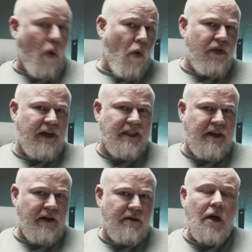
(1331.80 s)

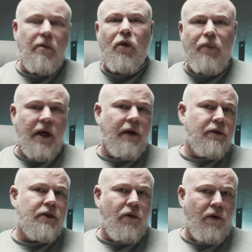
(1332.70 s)
authenticate,
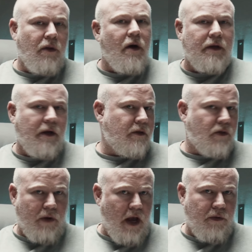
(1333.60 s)

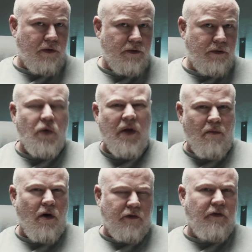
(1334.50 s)
WP_login_errors, so we can
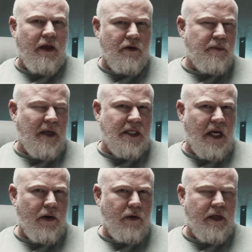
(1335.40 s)
modify those
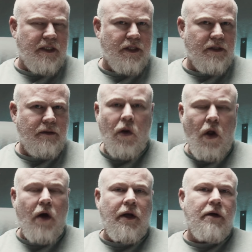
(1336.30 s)
pesky error messages.
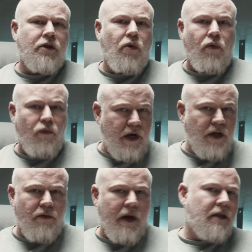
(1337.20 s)

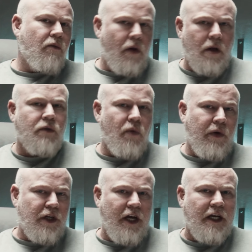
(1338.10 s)
Login_redirect in case we
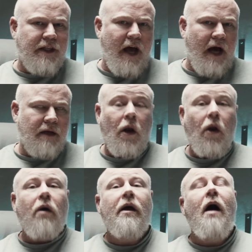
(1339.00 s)
want to change that.
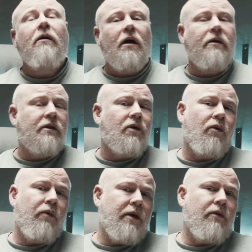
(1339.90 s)

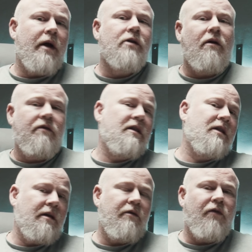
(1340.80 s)
Logout_redirect,
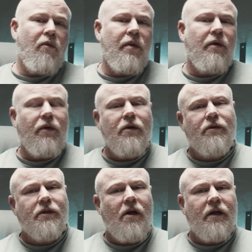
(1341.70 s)
obviously, for when their
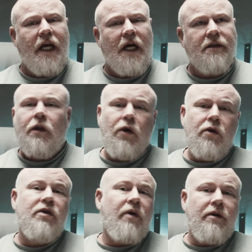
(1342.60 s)
user is logging out.
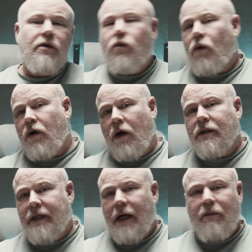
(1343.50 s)

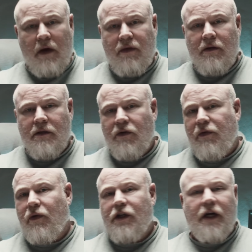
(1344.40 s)
User_contact method, so if
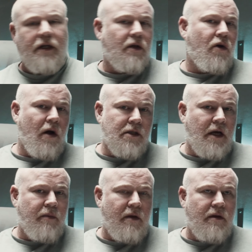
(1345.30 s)
we want to change the
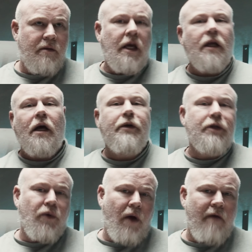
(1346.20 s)
contact method.
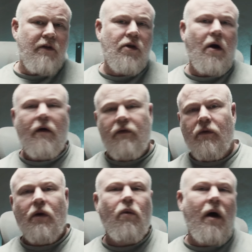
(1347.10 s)
Get_avatar if we
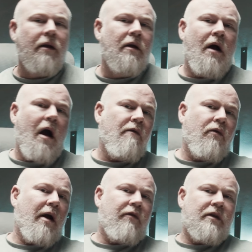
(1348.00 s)
want to
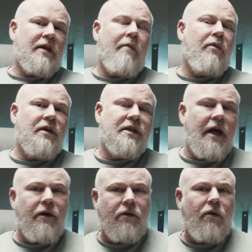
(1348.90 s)
override, for example, the
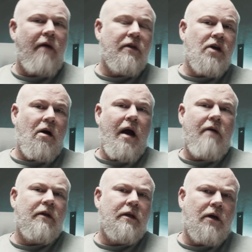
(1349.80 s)
standard gravatar
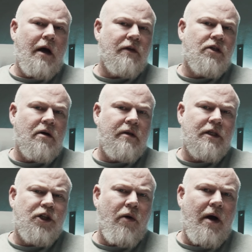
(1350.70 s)
avatars
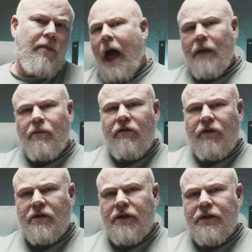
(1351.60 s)
that show up. Admin
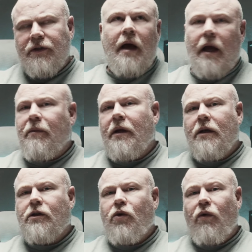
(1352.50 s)
filters,
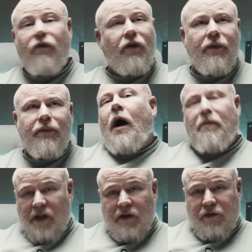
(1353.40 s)
admin_footer,
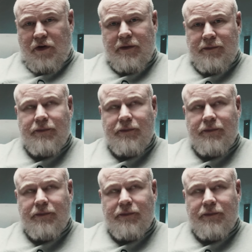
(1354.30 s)
update footer,